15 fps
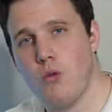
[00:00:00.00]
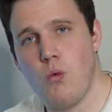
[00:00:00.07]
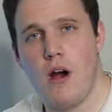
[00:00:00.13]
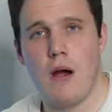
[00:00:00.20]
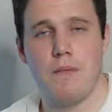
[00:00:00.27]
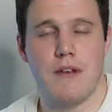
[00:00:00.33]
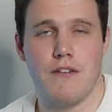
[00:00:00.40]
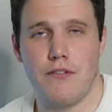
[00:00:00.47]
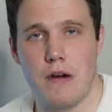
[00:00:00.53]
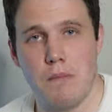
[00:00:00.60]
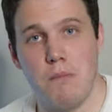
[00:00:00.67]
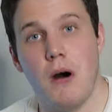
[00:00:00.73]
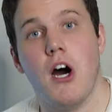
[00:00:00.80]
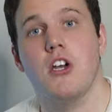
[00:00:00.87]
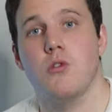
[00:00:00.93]
swap
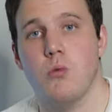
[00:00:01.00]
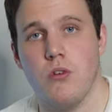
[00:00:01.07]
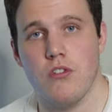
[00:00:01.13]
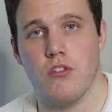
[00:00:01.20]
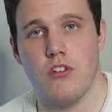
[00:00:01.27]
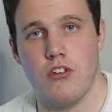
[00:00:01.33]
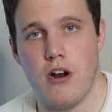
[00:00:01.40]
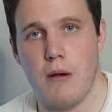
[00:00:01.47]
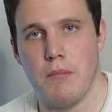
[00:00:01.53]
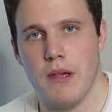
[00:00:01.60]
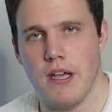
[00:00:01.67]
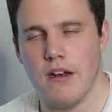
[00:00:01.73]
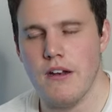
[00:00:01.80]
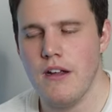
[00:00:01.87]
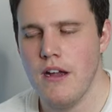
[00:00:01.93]
different modules to drop
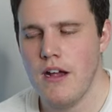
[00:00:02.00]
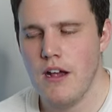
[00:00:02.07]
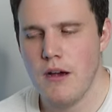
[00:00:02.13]
in.